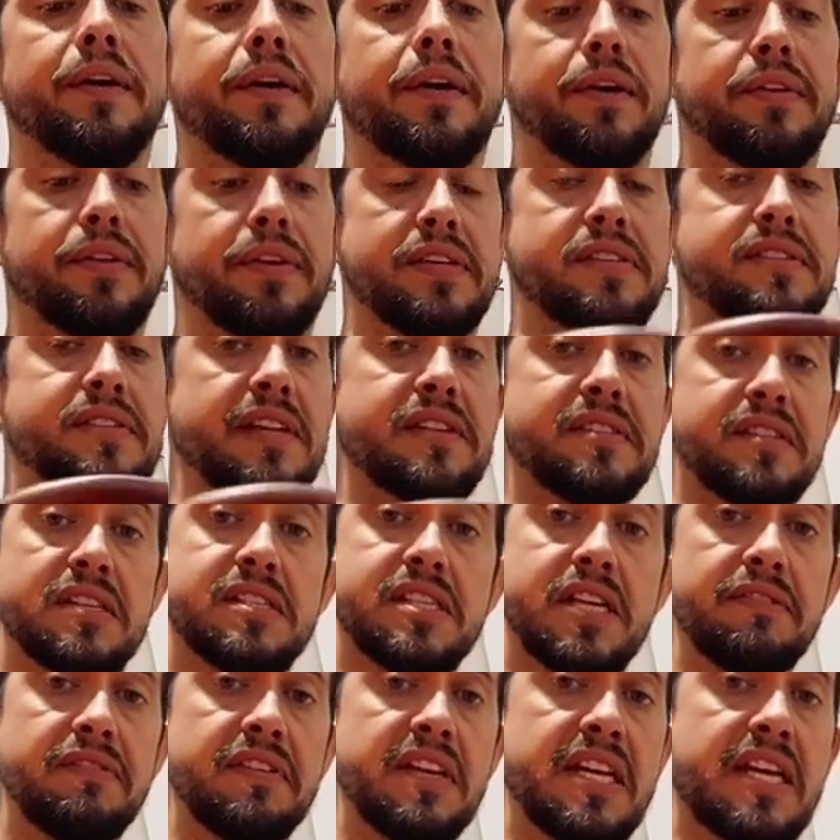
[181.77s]
the
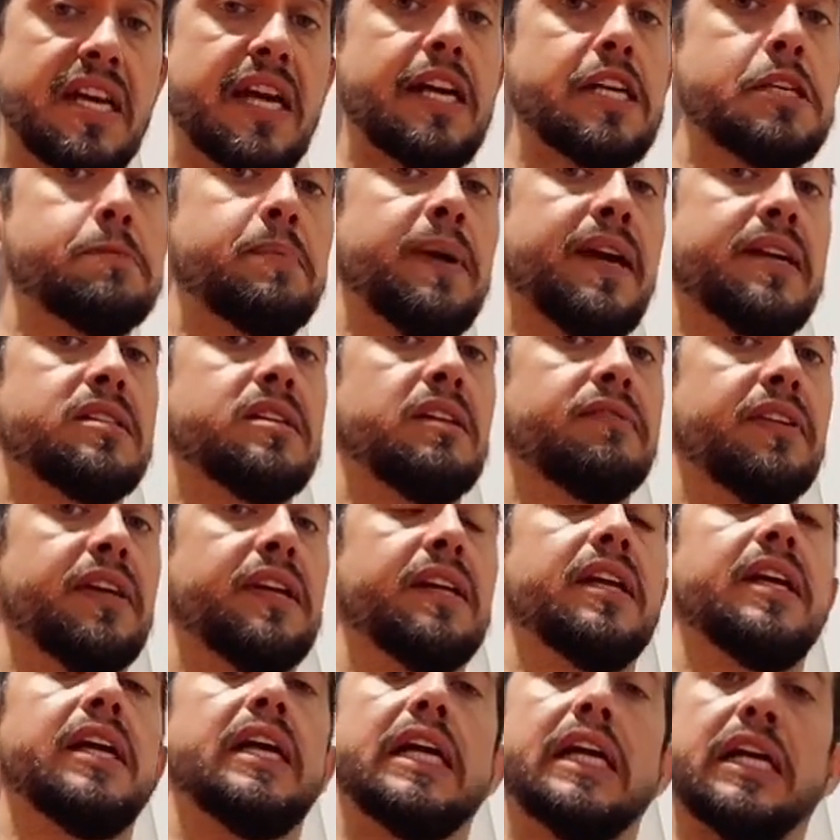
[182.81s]
sensitivity aspect of it,
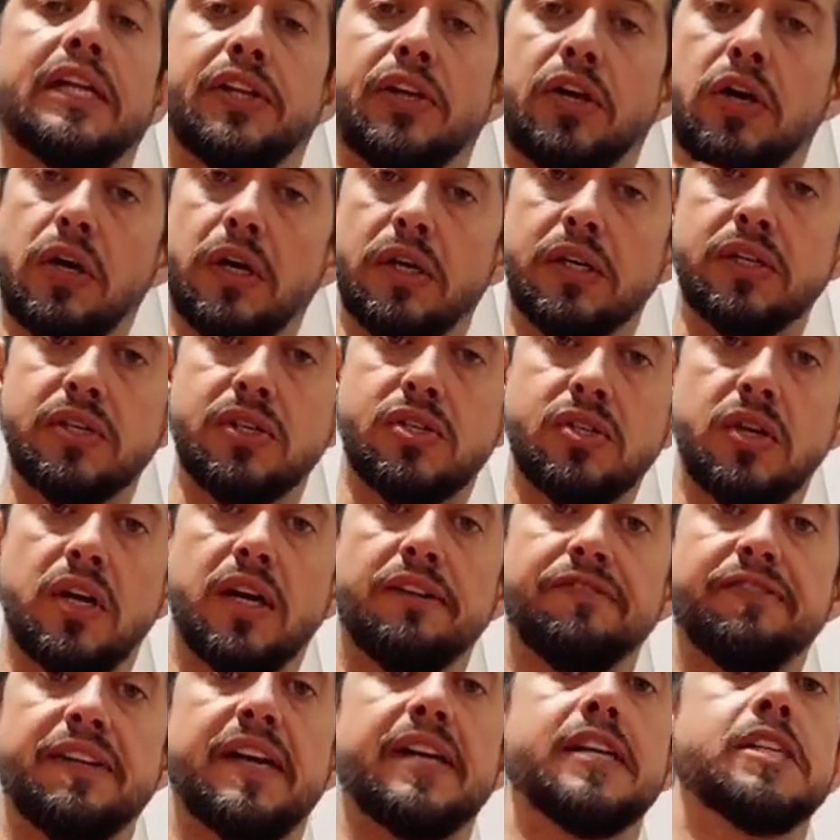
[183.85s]
the hard and
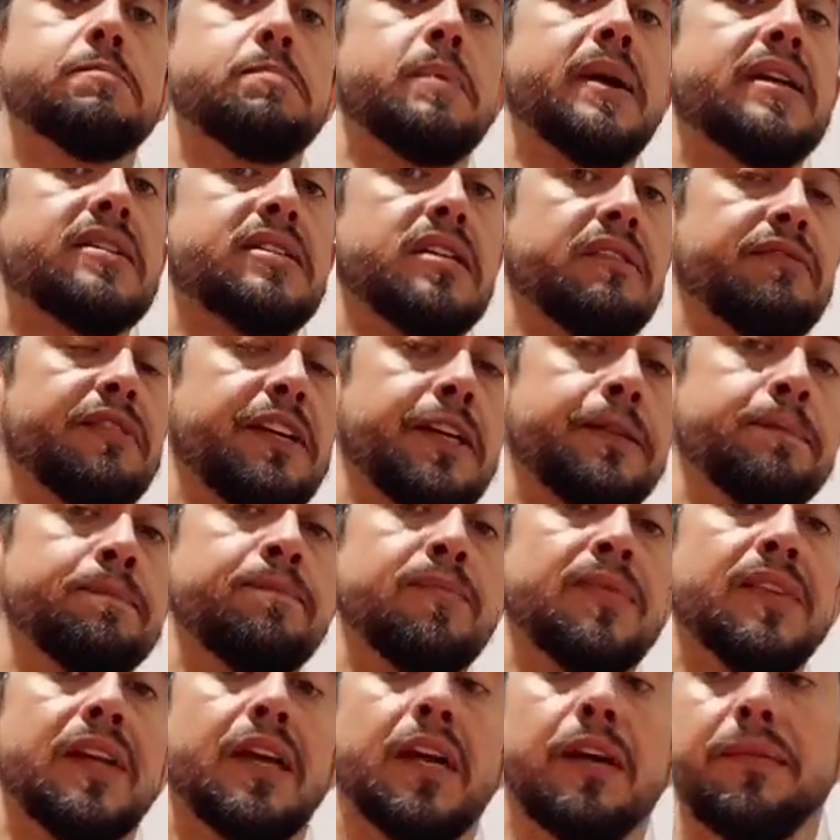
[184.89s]
soft aspect of it,
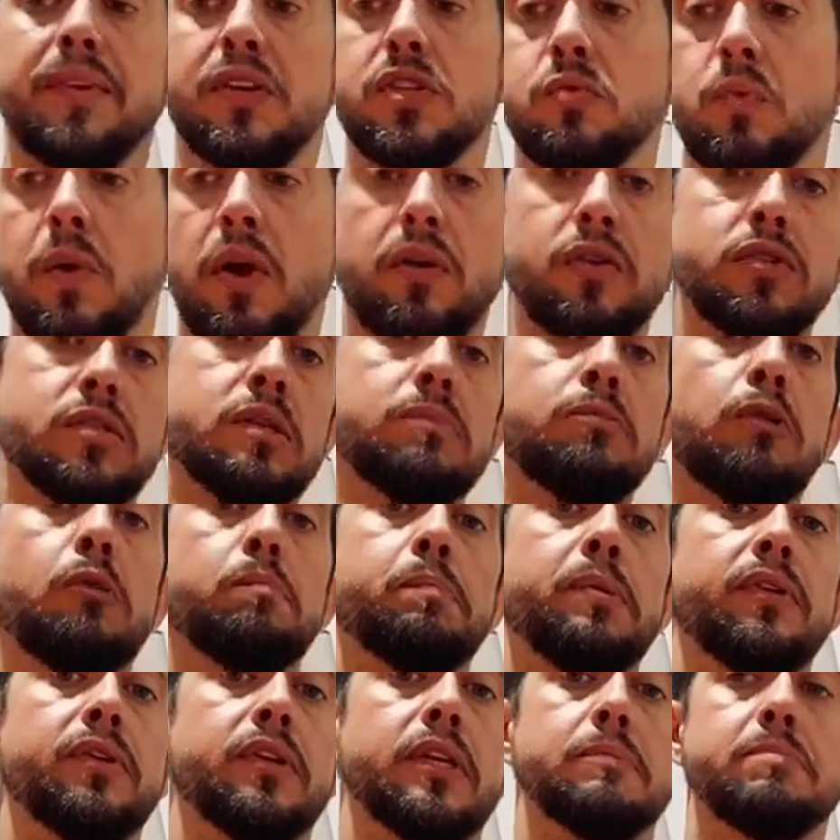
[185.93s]
um, as well as the
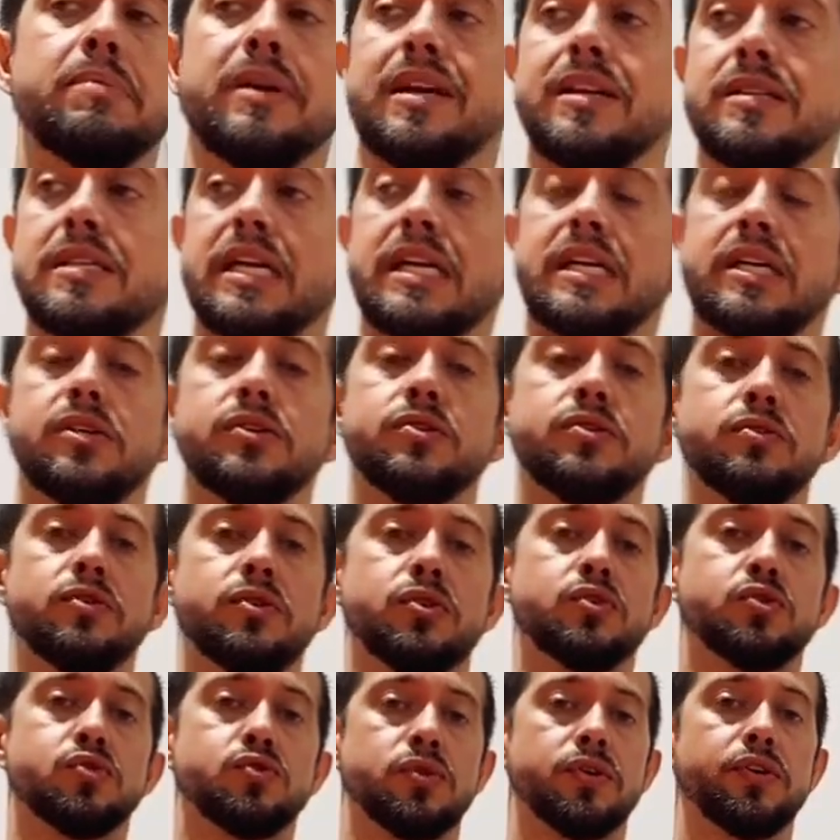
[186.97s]
mobility because I can do this
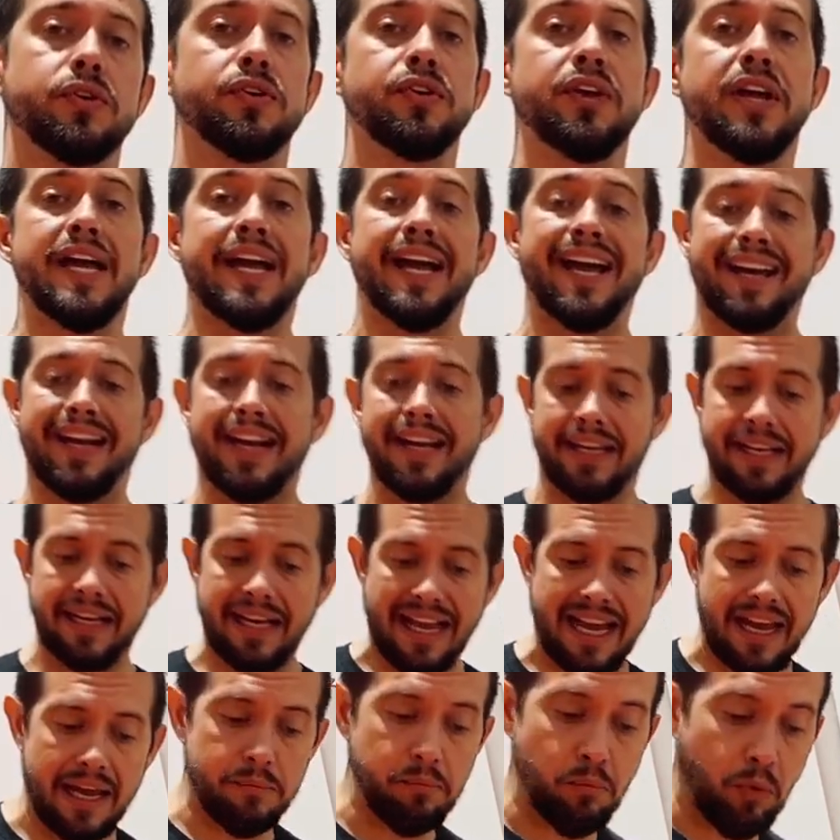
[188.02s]
drill and I can
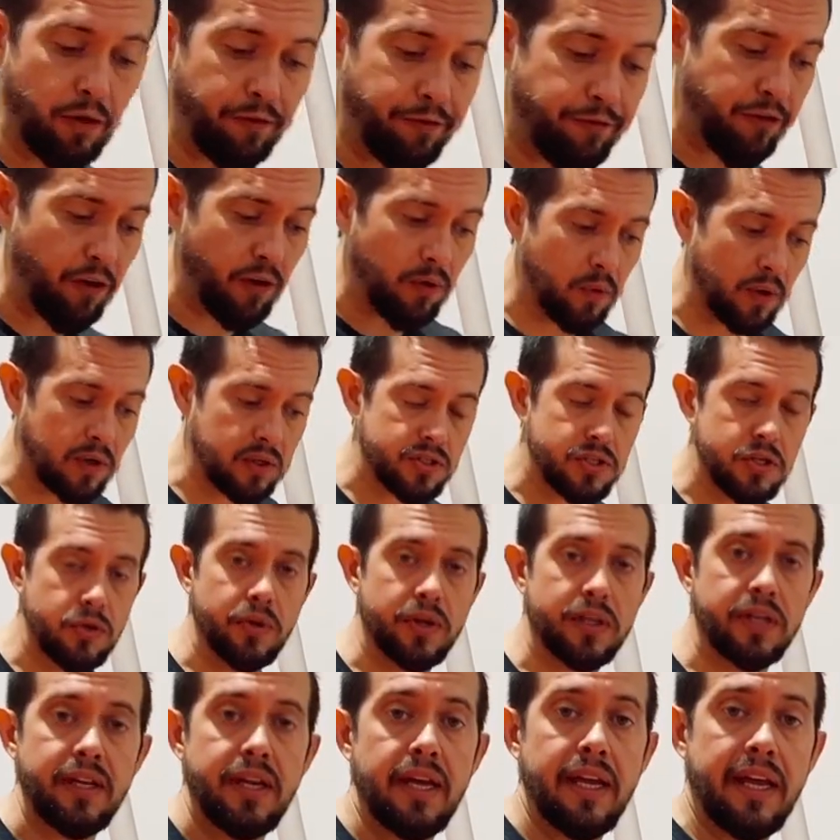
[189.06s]
add more footwork to it
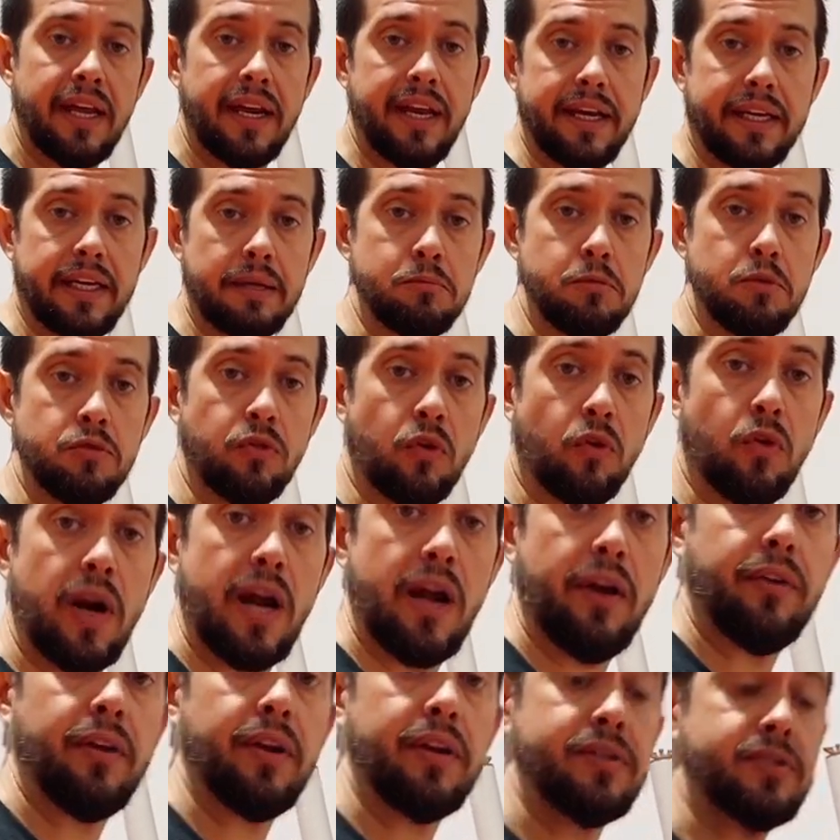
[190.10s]
and I can move around.
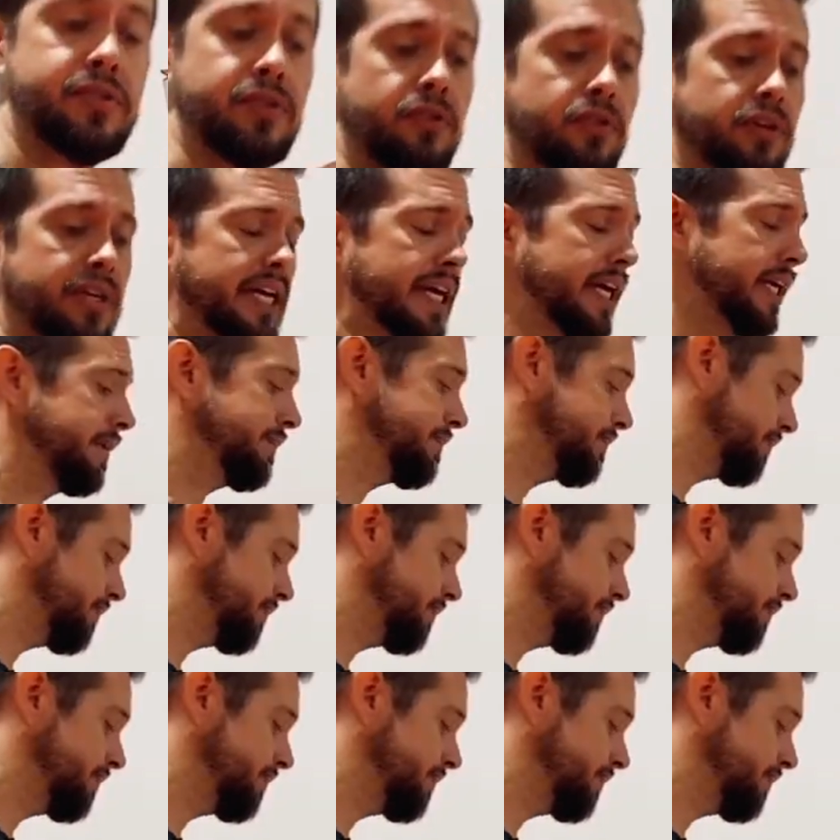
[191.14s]
So again,